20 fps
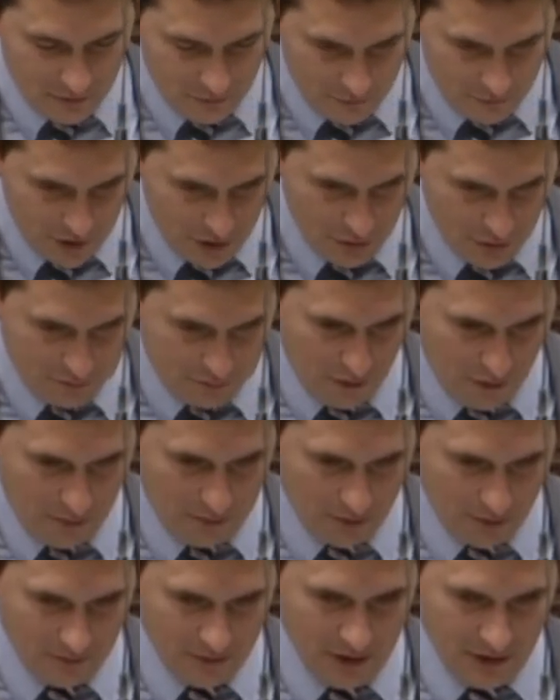a real
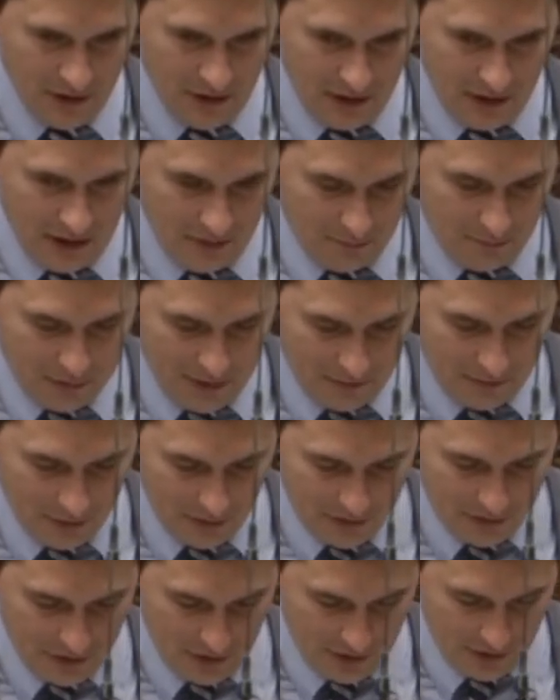problem in
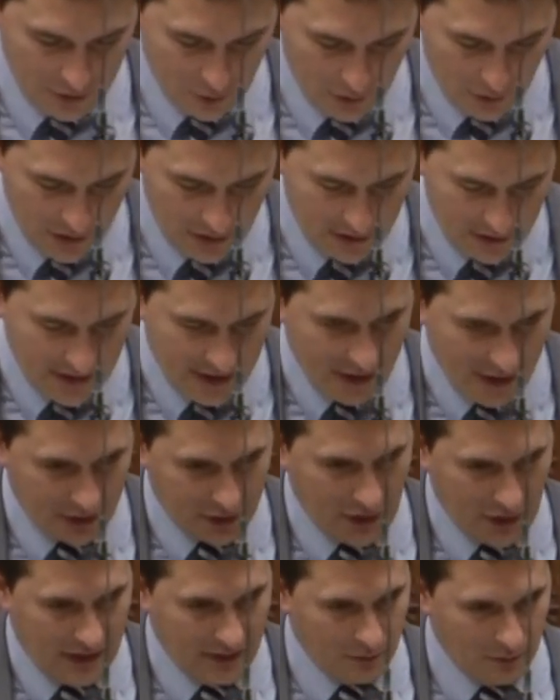Plymouth. Not only that,
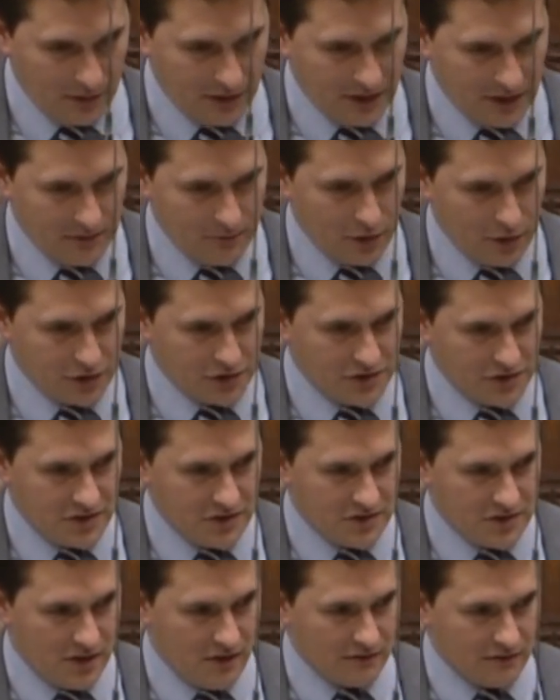I go out with the
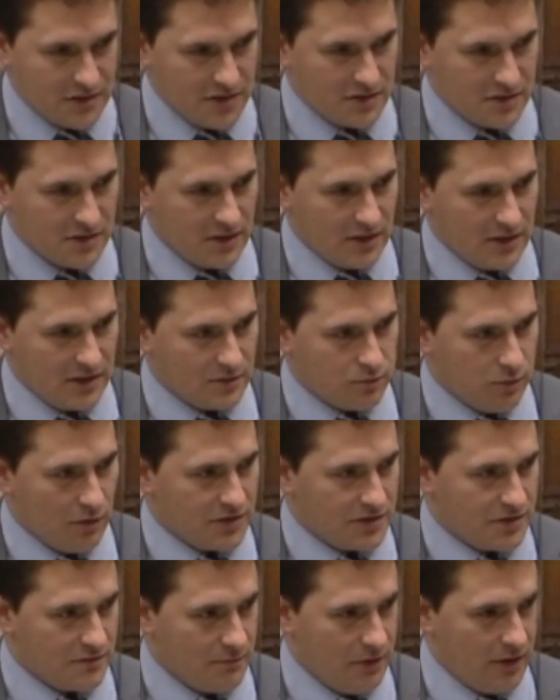emergency services at least
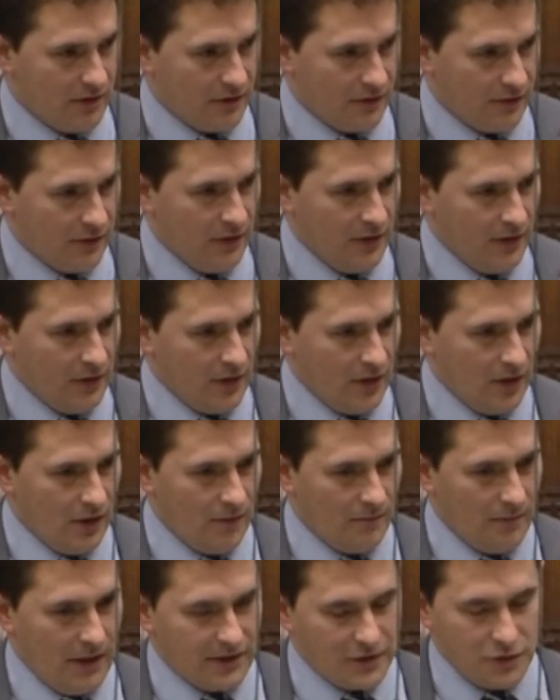once a month,
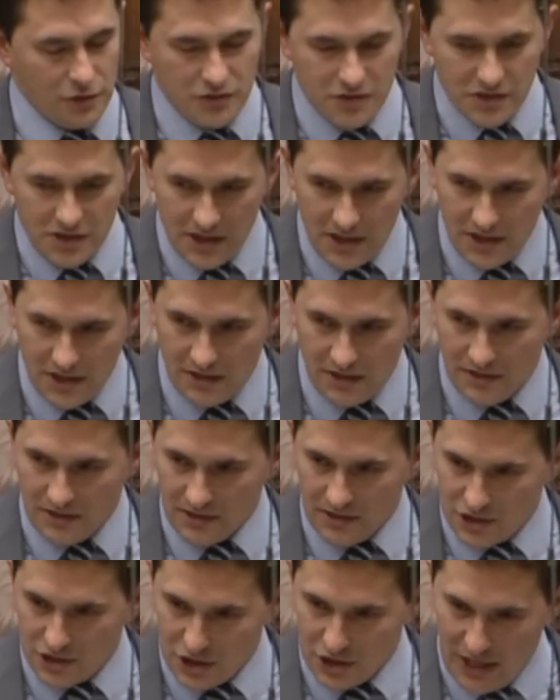and you see
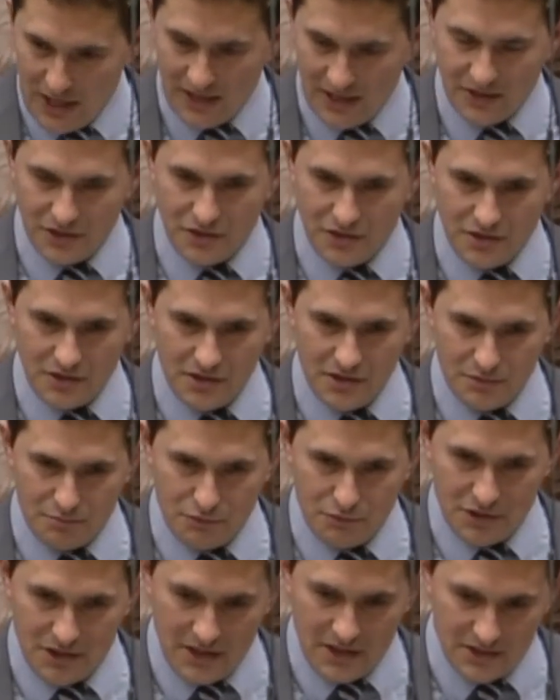the challenge that is
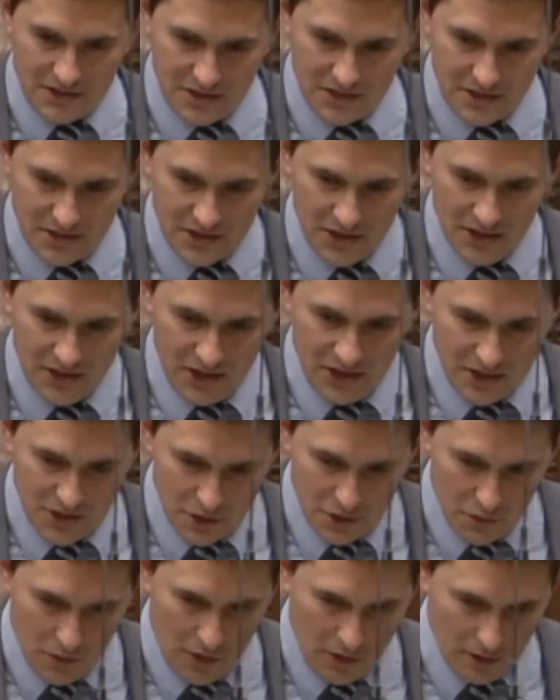presented
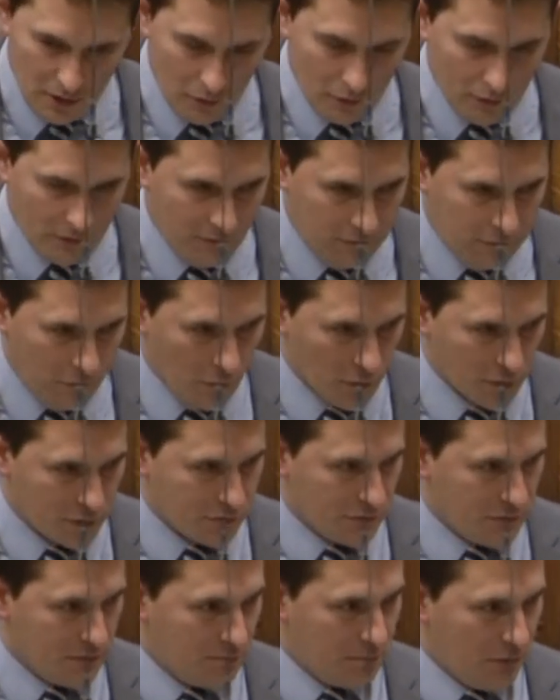to our law
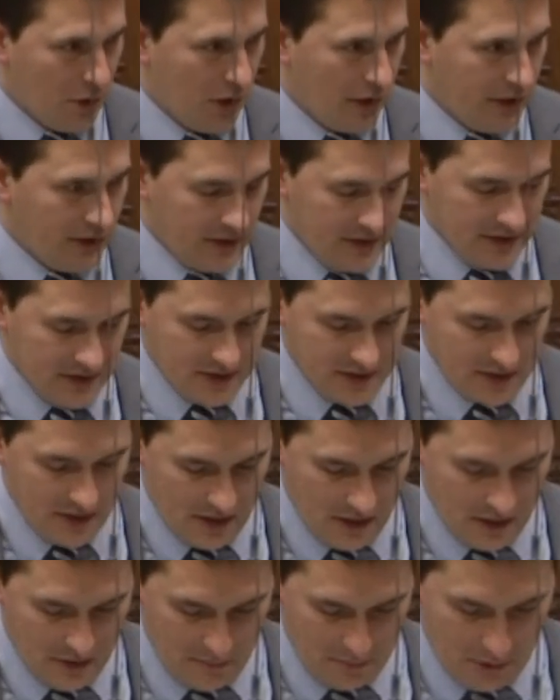enforcement by
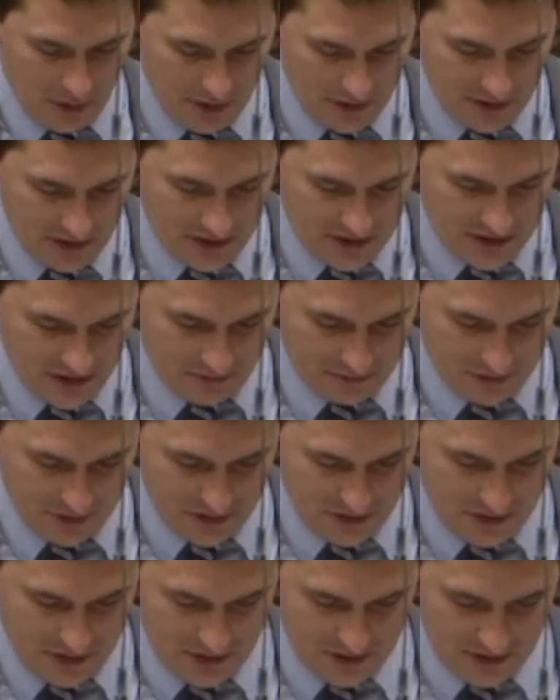these
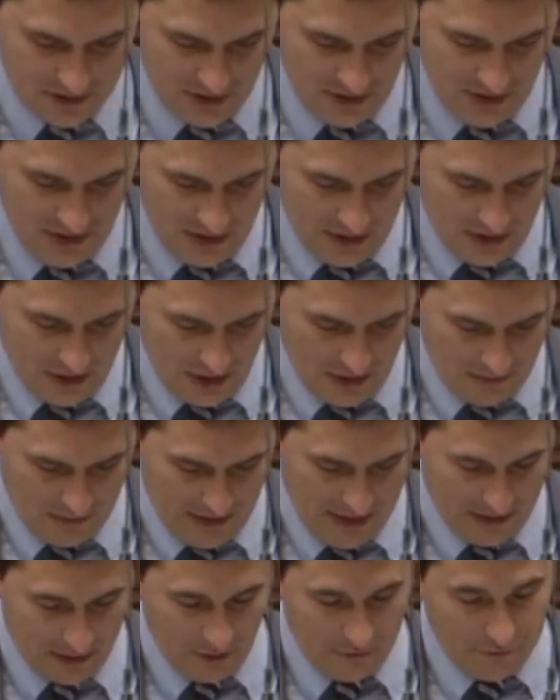substances.
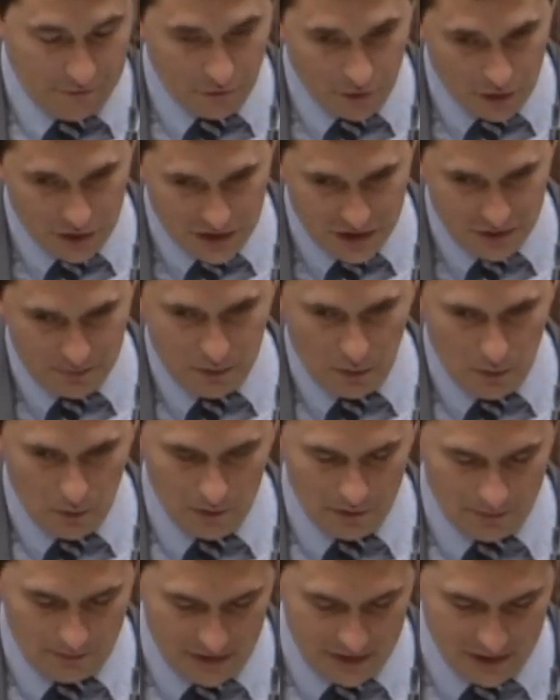And I fully
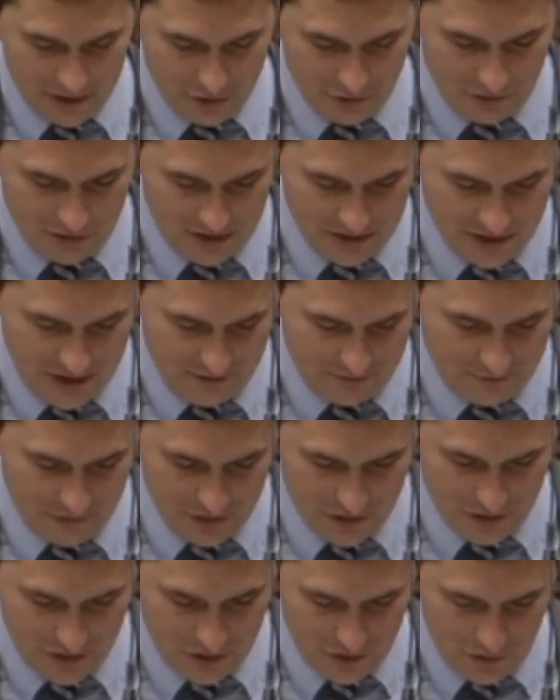support the Minister in his
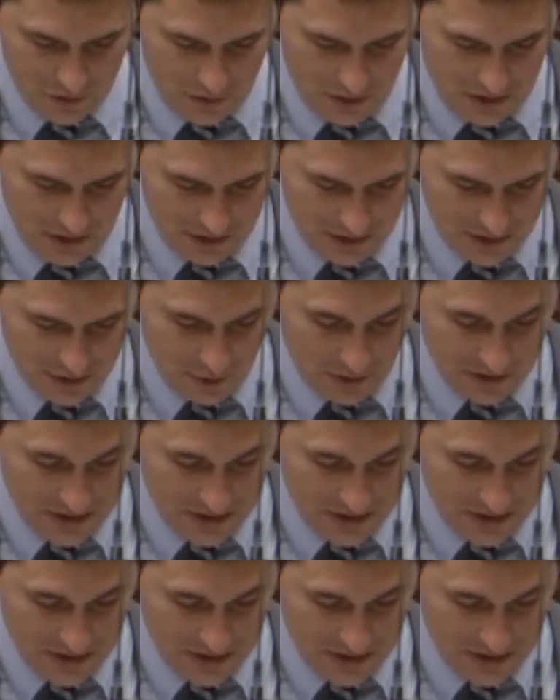efforts to